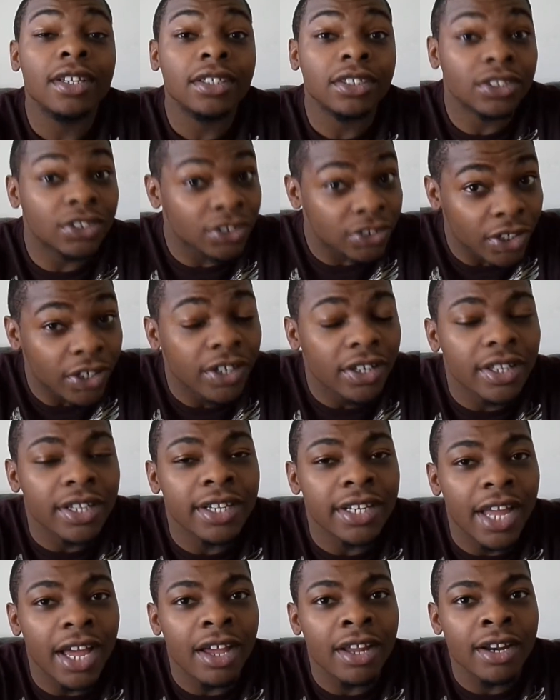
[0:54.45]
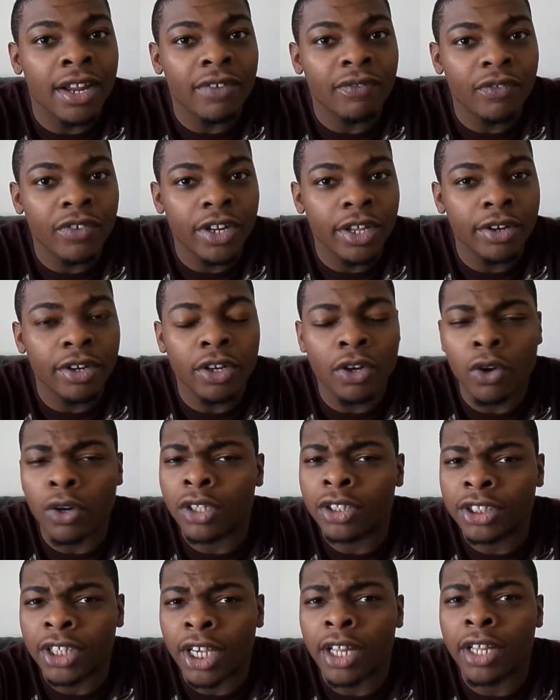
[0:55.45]
certainly not enough for them to go to
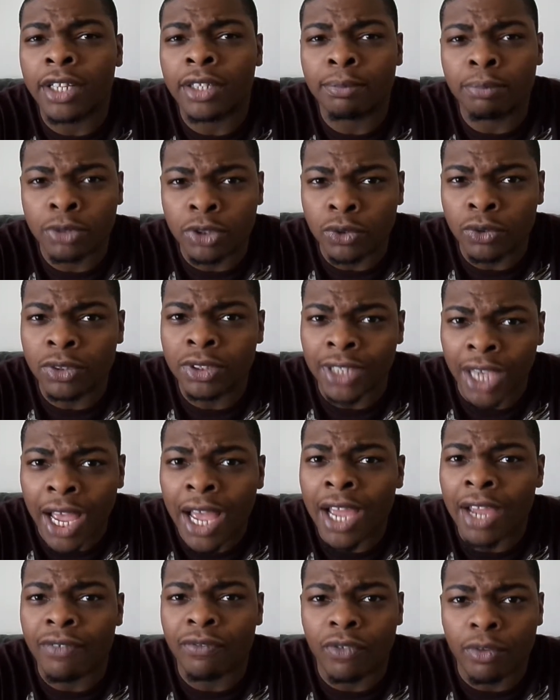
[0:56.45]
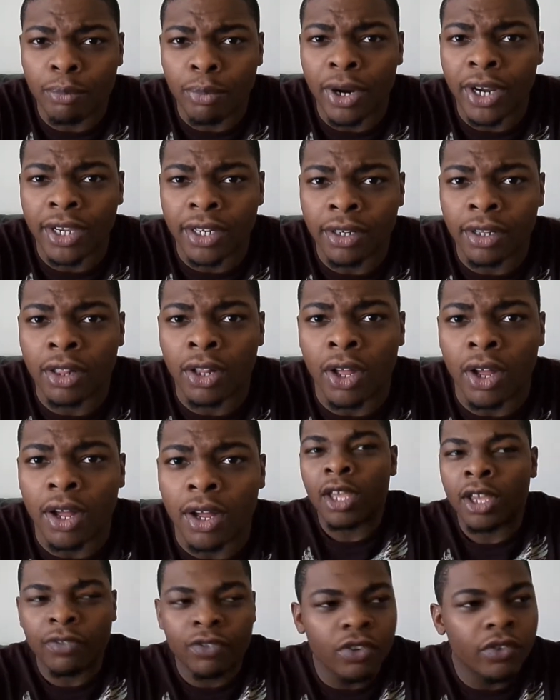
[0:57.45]
jail and do time for breaking the law.
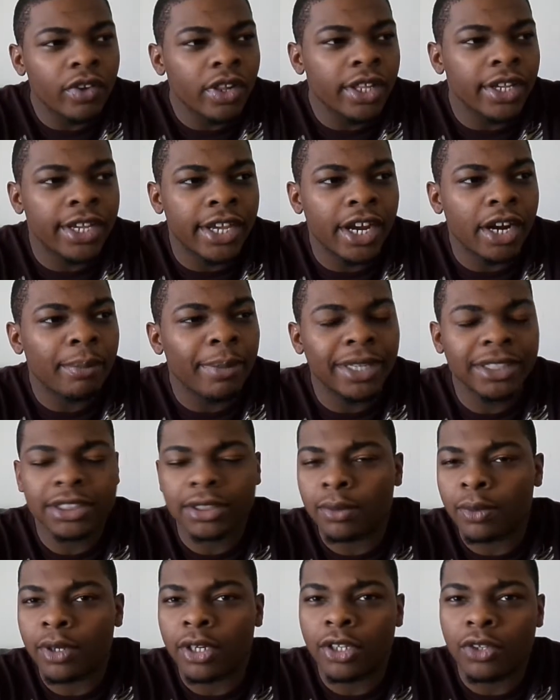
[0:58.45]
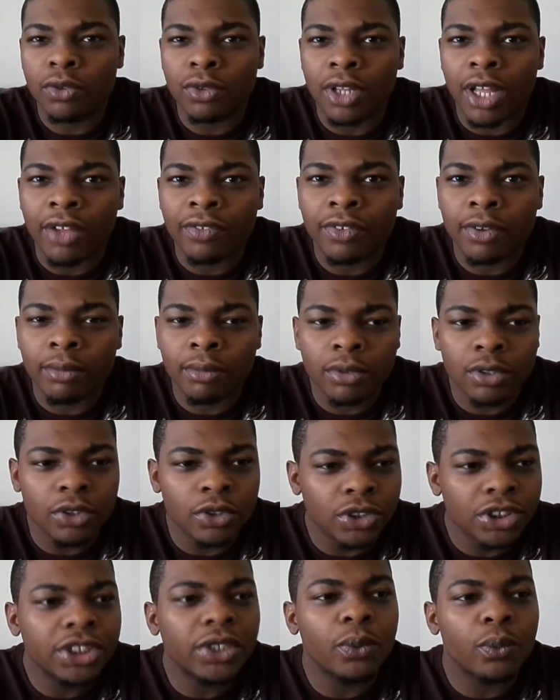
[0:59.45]
If you really care about someone and you love them, you
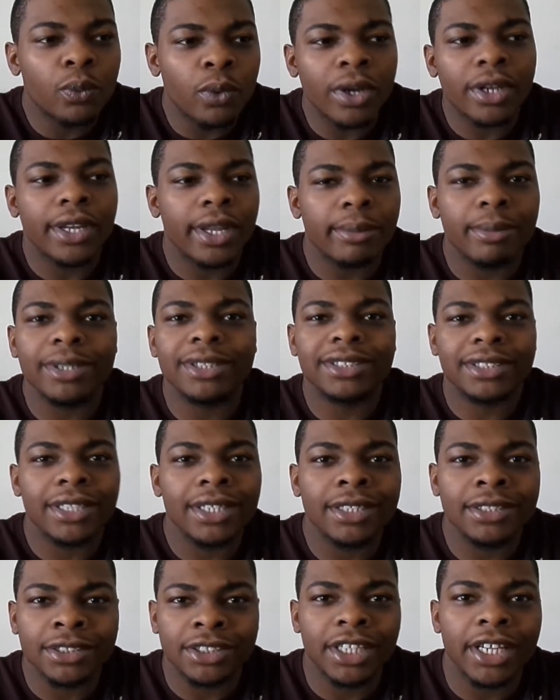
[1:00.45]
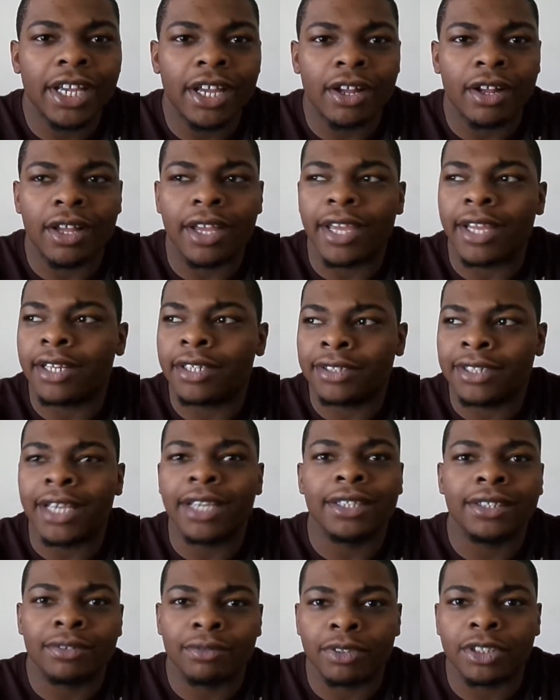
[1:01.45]
should want them to sit in jail and
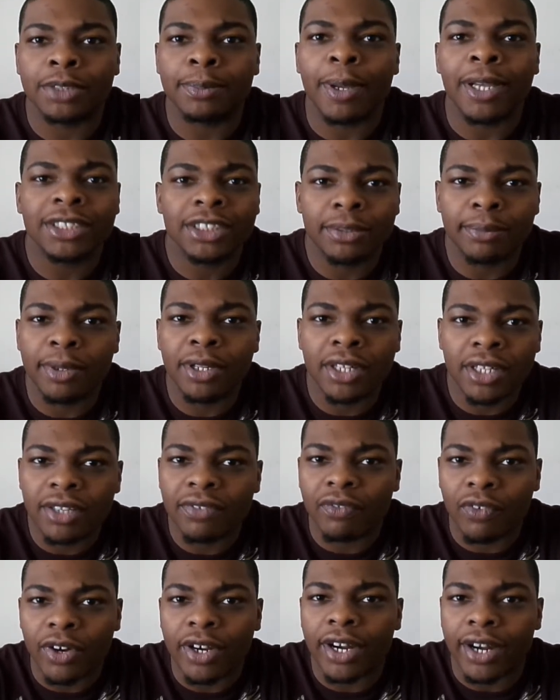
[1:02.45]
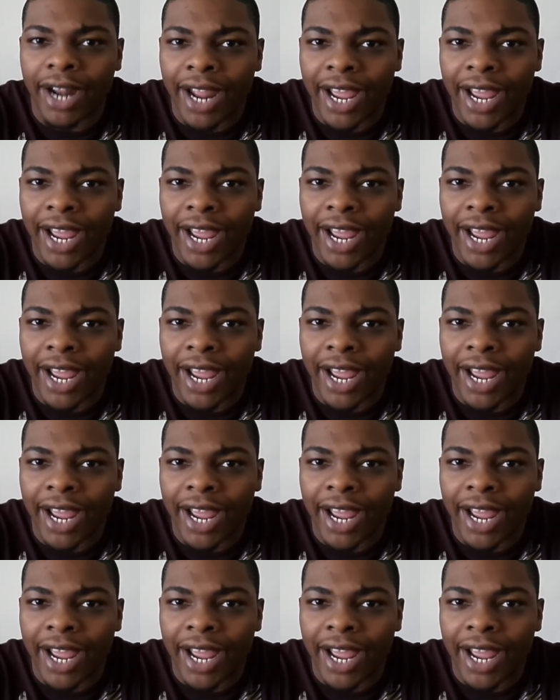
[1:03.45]
take responsibility for their